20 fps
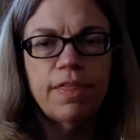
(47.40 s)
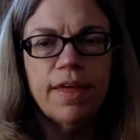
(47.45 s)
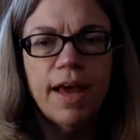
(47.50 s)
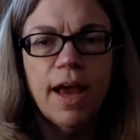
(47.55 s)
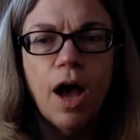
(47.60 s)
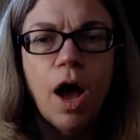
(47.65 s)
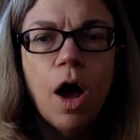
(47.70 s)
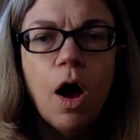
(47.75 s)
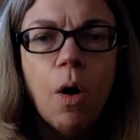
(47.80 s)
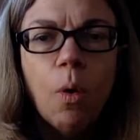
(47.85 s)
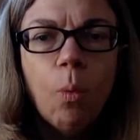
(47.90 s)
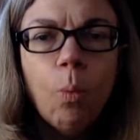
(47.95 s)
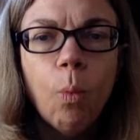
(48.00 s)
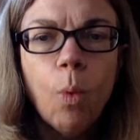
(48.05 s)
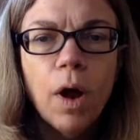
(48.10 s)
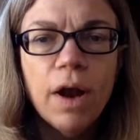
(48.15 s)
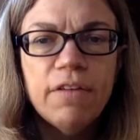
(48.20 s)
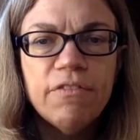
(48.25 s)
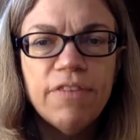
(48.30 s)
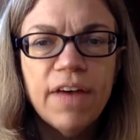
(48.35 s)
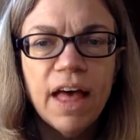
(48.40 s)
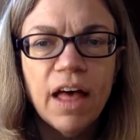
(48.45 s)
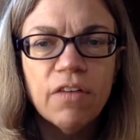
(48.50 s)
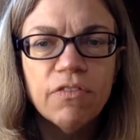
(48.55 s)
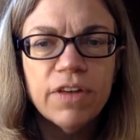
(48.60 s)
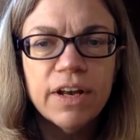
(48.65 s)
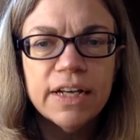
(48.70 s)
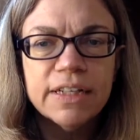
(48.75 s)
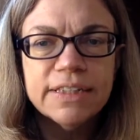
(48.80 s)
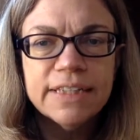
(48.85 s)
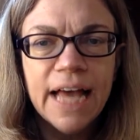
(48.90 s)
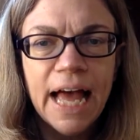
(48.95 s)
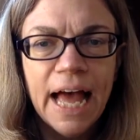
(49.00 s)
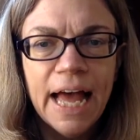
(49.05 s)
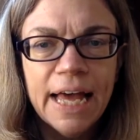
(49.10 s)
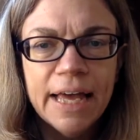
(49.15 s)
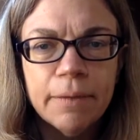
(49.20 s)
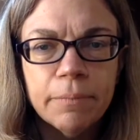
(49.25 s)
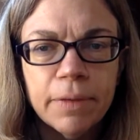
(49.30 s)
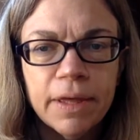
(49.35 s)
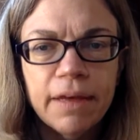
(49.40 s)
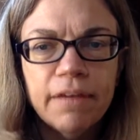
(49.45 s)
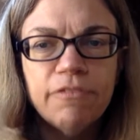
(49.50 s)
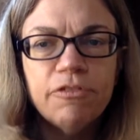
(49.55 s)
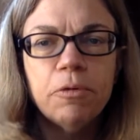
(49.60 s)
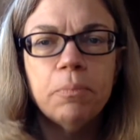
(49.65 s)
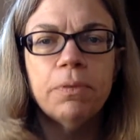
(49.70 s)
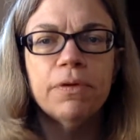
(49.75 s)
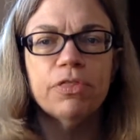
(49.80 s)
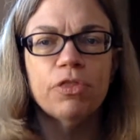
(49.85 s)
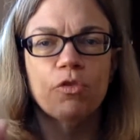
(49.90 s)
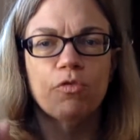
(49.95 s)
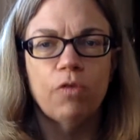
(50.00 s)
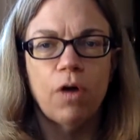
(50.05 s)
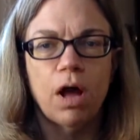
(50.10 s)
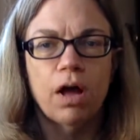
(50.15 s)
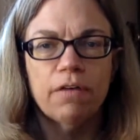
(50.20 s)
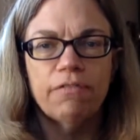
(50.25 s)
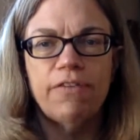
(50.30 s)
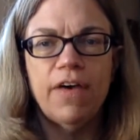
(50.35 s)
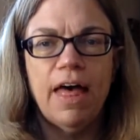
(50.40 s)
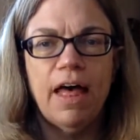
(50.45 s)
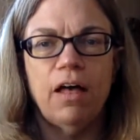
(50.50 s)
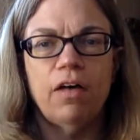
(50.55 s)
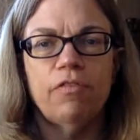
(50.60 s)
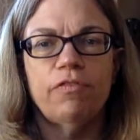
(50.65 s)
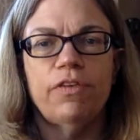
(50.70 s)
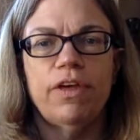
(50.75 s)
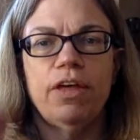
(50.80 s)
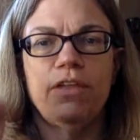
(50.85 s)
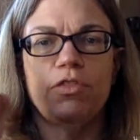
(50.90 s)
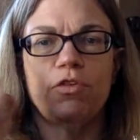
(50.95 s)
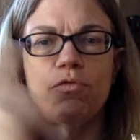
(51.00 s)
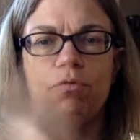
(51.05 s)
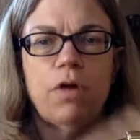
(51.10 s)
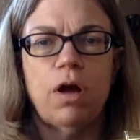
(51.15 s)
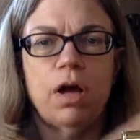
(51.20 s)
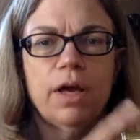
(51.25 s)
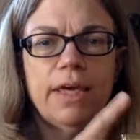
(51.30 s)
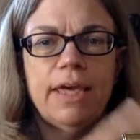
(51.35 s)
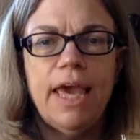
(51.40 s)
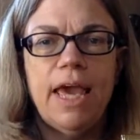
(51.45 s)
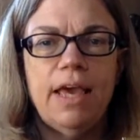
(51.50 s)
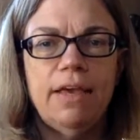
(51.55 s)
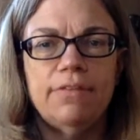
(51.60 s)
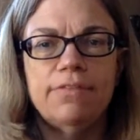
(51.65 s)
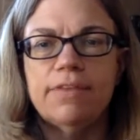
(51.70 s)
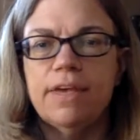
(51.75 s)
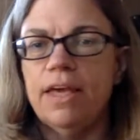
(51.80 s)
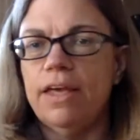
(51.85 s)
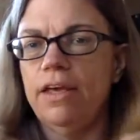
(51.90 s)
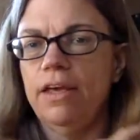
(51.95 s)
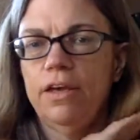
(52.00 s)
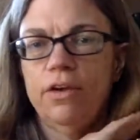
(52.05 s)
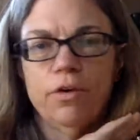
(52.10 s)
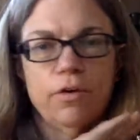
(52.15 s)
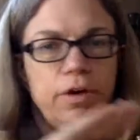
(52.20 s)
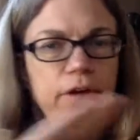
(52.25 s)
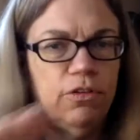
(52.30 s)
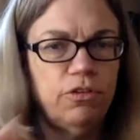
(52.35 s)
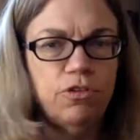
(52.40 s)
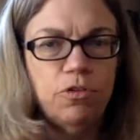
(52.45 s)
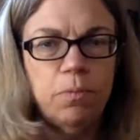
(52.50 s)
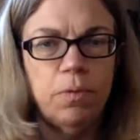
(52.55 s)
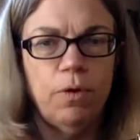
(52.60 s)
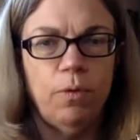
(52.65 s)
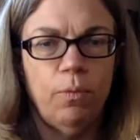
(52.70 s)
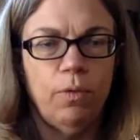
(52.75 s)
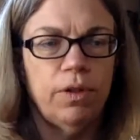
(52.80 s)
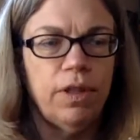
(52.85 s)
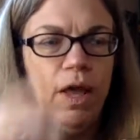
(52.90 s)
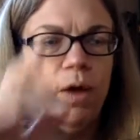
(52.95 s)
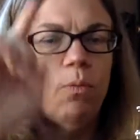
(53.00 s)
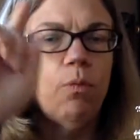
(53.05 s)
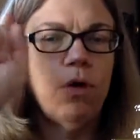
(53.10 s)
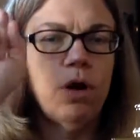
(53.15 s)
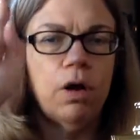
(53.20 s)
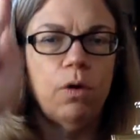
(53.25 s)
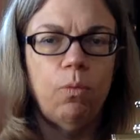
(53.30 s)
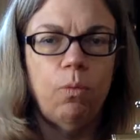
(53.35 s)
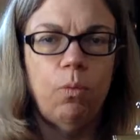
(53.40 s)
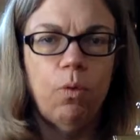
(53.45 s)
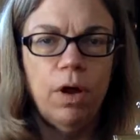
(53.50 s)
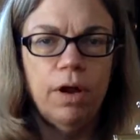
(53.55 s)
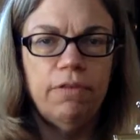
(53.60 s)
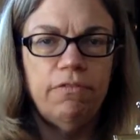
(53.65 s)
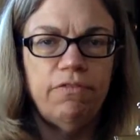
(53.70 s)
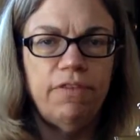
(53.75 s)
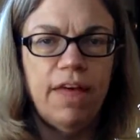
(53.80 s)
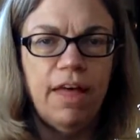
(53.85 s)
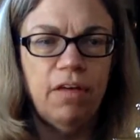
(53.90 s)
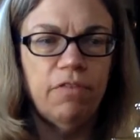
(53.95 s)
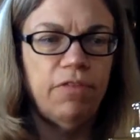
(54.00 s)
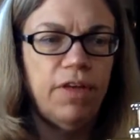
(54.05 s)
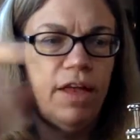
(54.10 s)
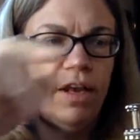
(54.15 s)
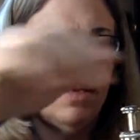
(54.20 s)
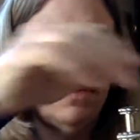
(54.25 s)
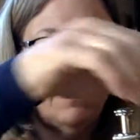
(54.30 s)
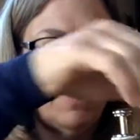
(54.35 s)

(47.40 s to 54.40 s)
thing. One valve at a time. If you put the wrong valve in the wrong casing, your instrument will not work. One valve at a